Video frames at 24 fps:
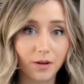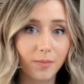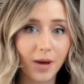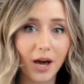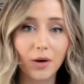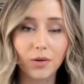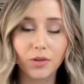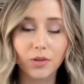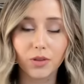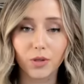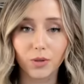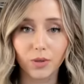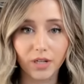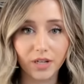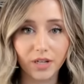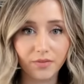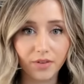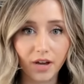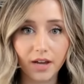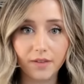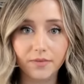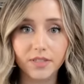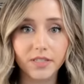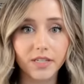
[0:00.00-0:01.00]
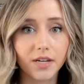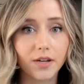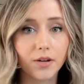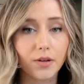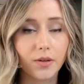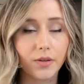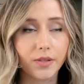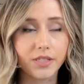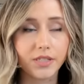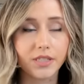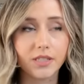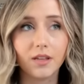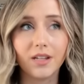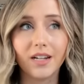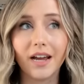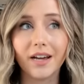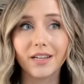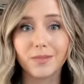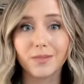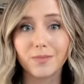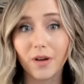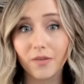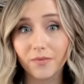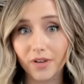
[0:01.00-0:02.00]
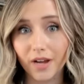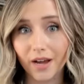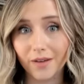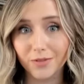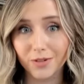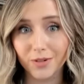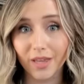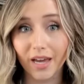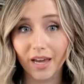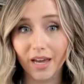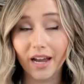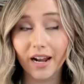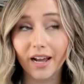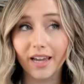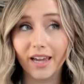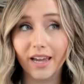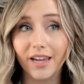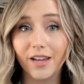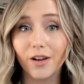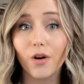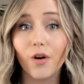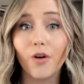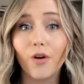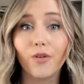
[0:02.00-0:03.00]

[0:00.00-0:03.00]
about 35 sales the next month after that i hit